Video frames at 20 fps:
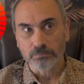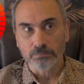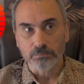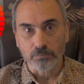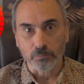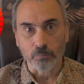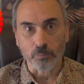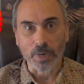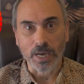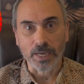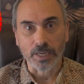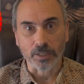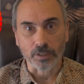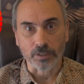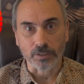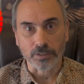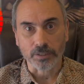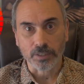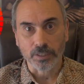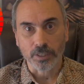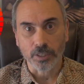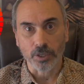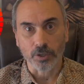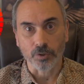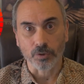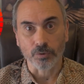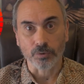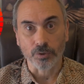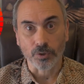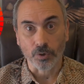mild
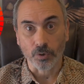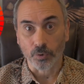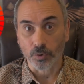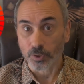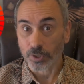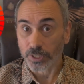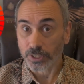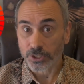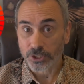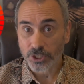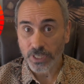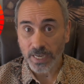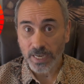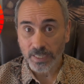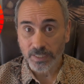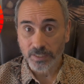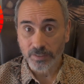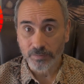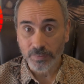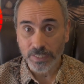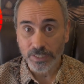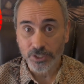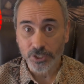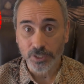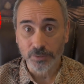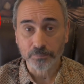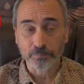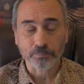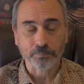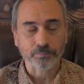code orange
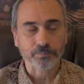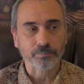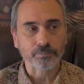activation.